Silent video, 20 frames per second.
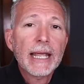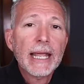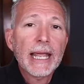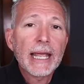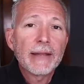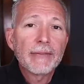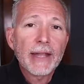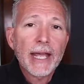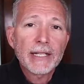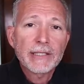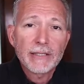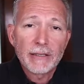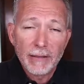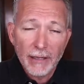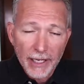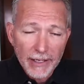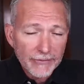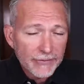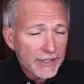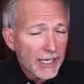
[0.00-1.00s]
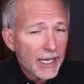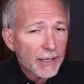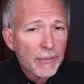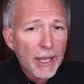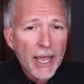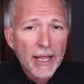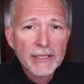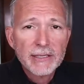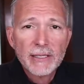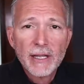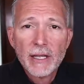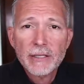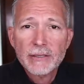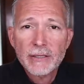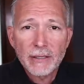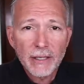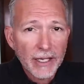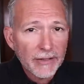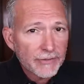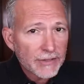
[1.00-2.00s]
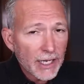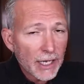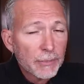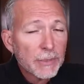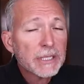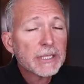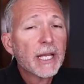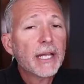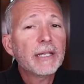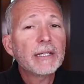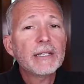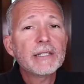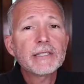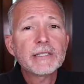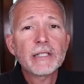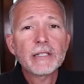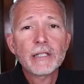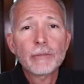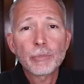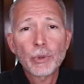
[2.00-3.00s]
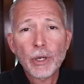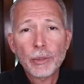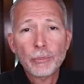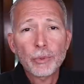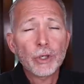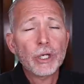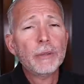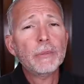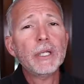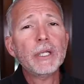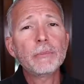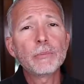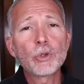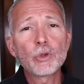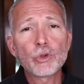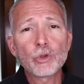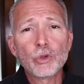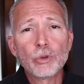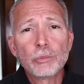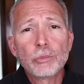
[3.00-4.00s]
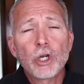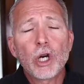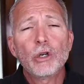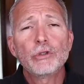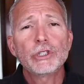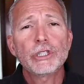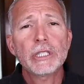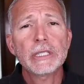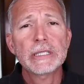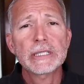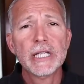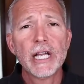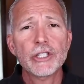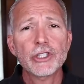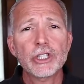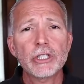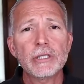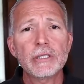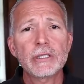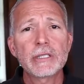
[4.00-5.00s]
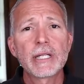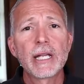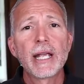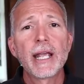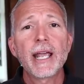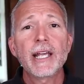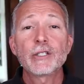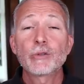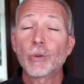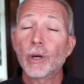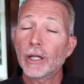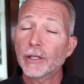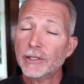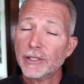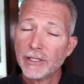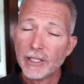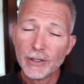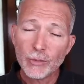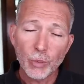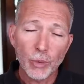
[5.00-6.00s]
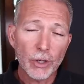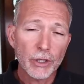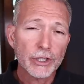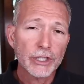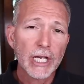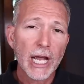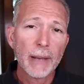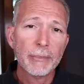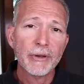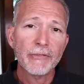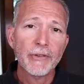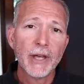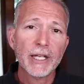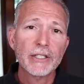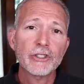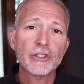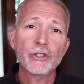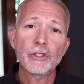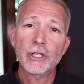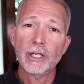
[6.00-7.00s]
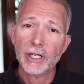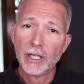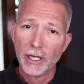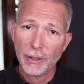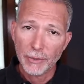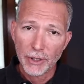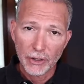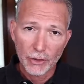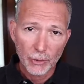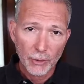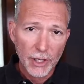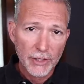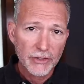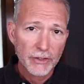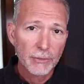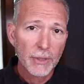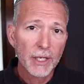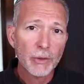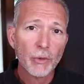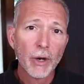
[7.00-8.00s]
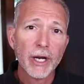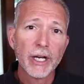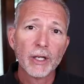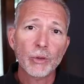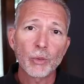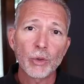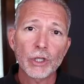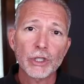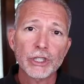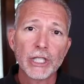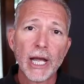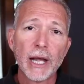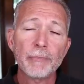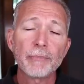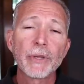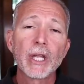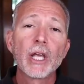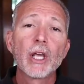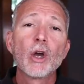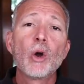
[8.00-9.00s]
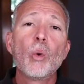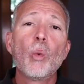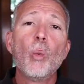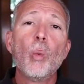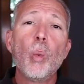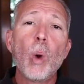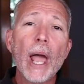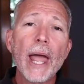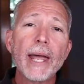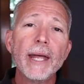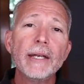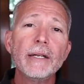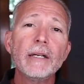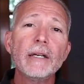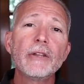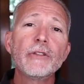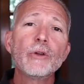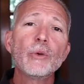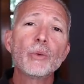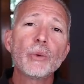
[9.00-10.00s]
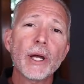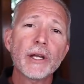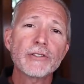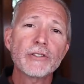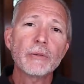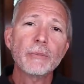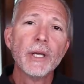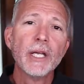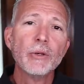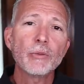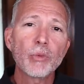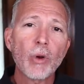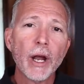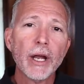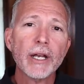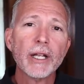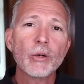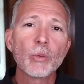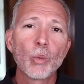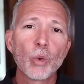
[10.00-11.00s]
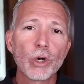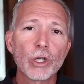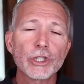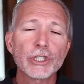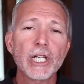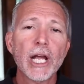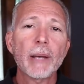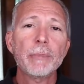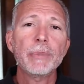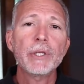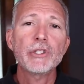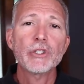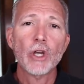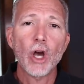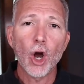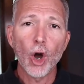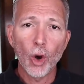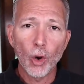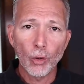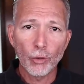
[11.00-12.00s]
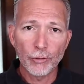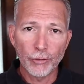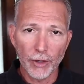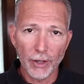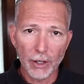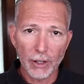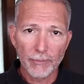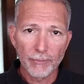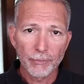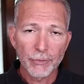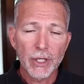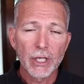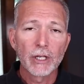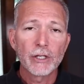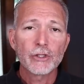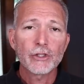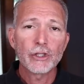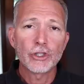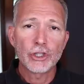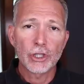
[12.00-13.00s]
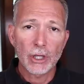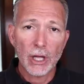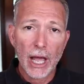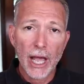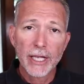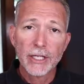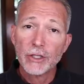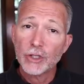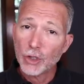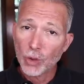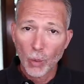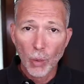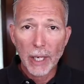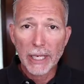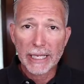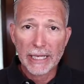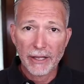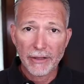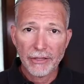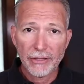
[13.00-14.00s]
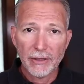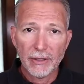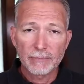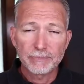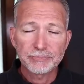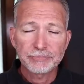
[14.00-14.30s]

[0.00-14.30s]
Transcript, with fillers: And that's lifetime access, lifetime attendance at the pr premium group coaching sessions, as well as these workshop events. You can come to the resume writing workshop. When the resume writing workshop is over, so July twentieth,